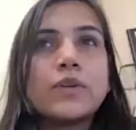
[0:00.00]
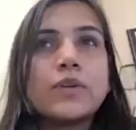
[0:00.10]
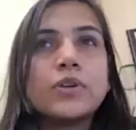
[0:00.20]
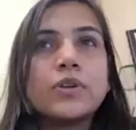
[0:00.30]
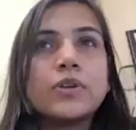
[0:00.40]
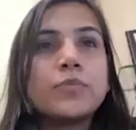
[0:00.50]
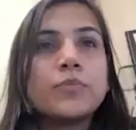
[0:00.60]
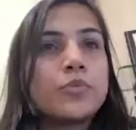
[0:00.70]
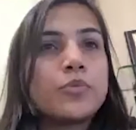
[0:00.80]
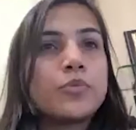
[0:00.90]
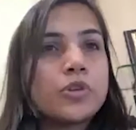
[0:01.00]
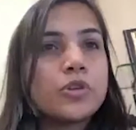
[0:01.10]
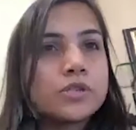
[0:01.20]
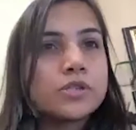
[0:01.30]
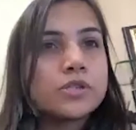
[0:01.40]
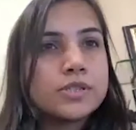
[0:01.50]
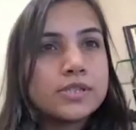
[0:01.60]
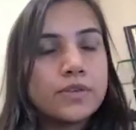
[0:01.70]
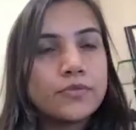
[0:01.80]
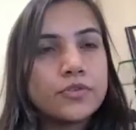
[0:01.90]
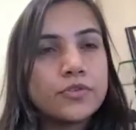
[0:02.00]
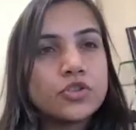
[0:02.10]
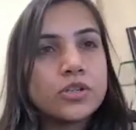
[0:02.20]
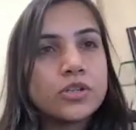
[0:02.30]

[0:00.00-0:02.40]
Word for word: um, journeys straight through,